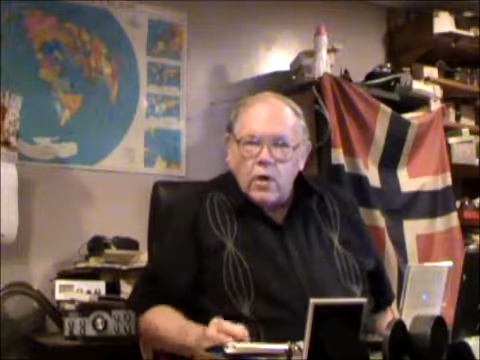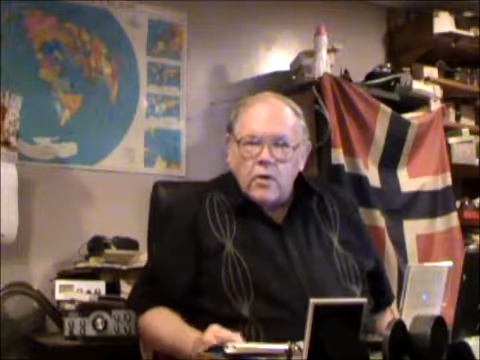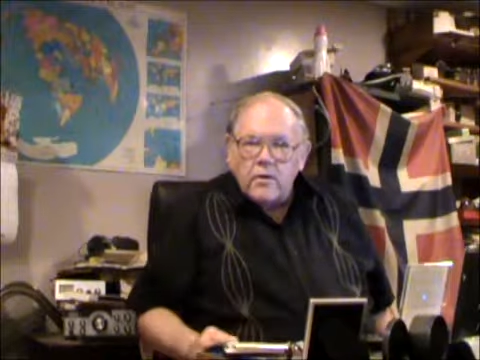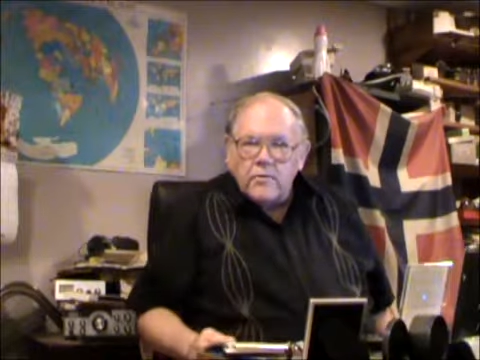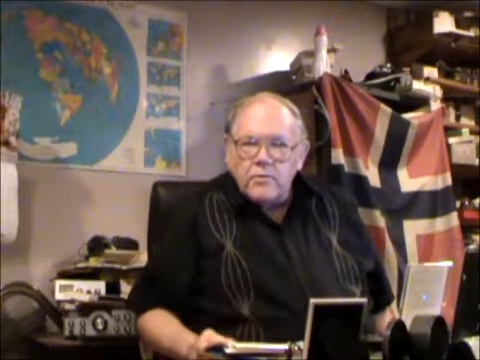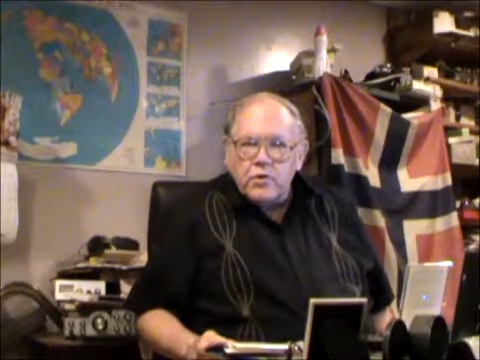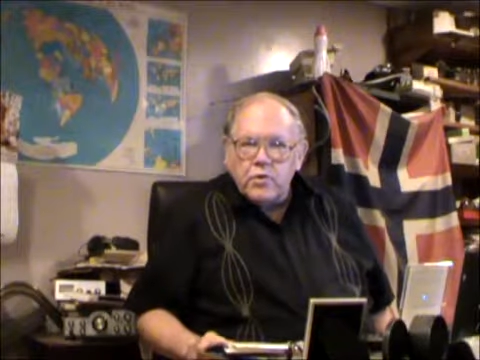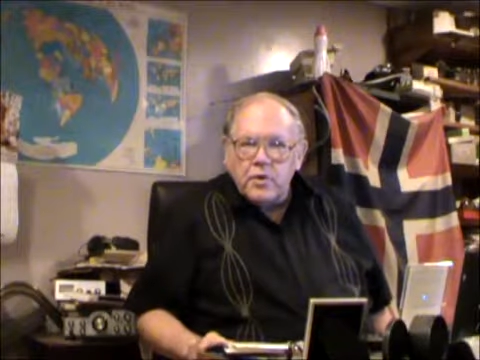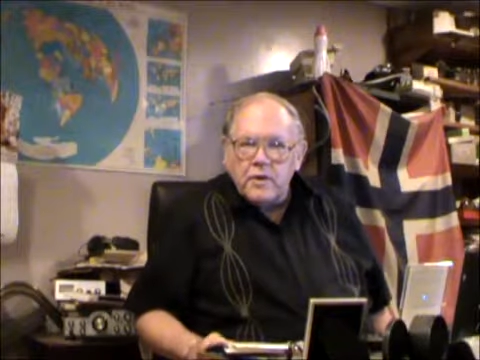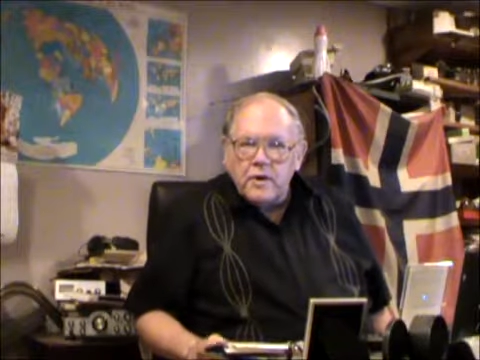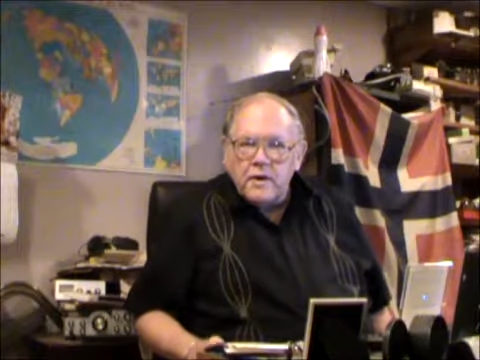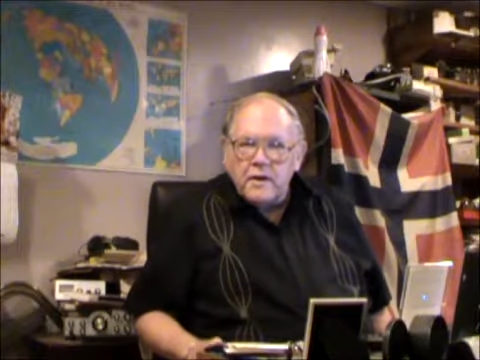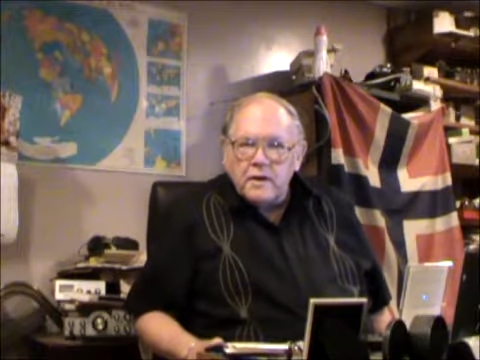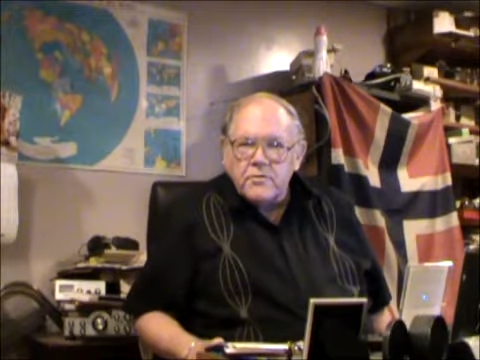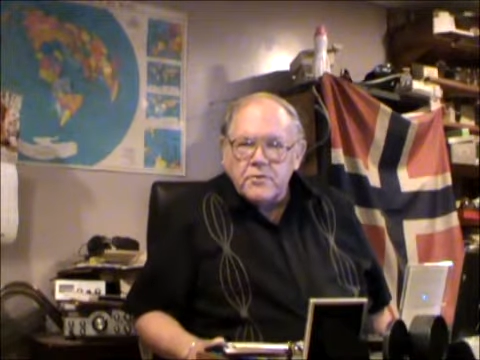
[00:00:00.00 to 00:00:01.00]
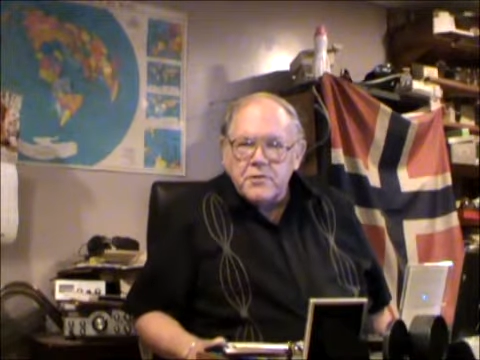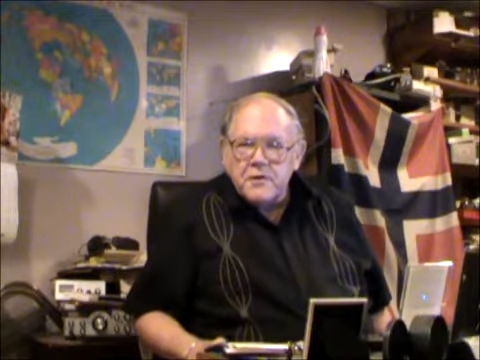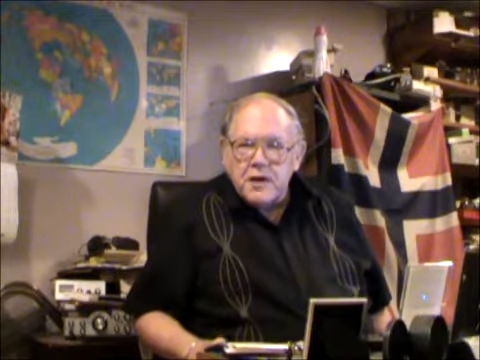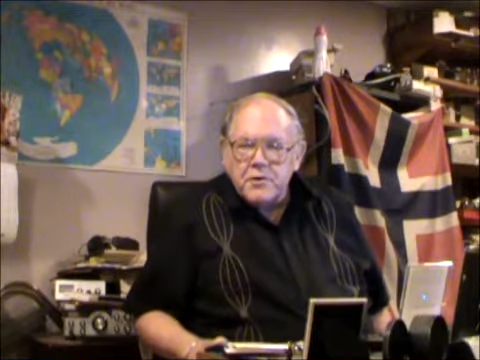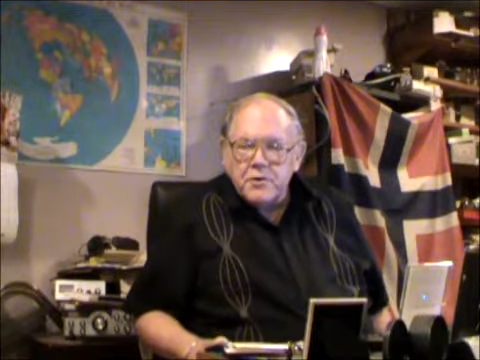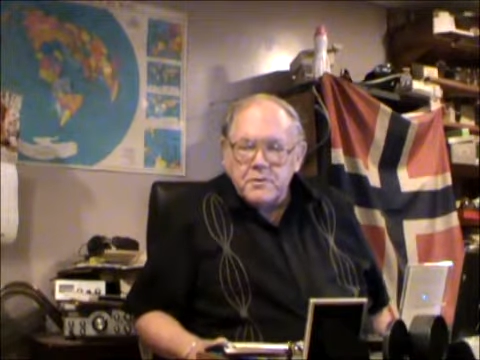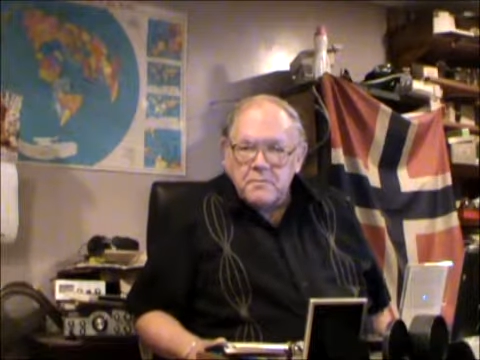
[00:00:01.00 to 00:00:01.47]
welcome to another
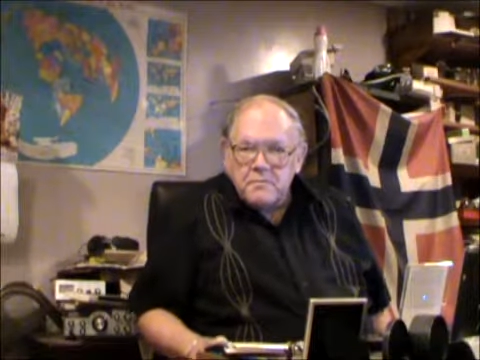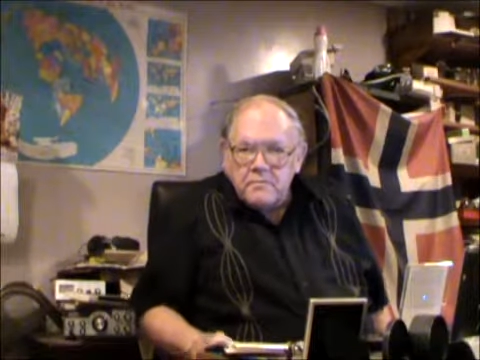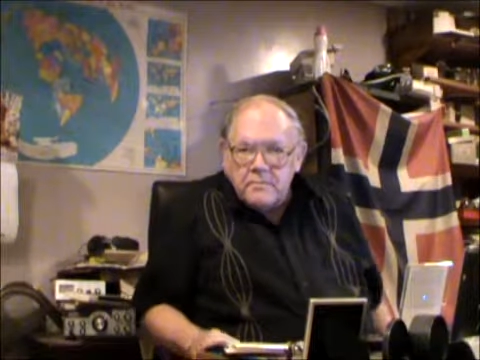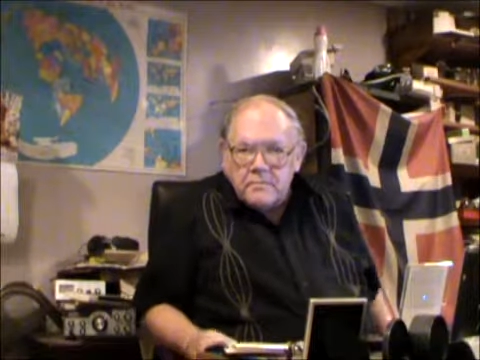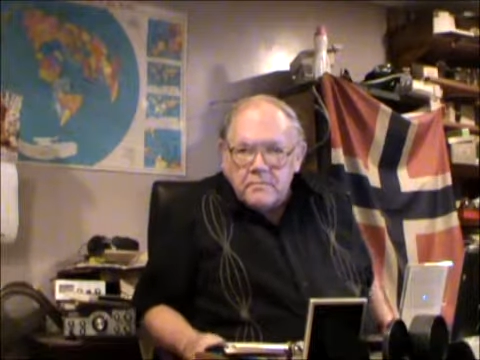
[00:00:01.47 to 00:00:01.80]
session,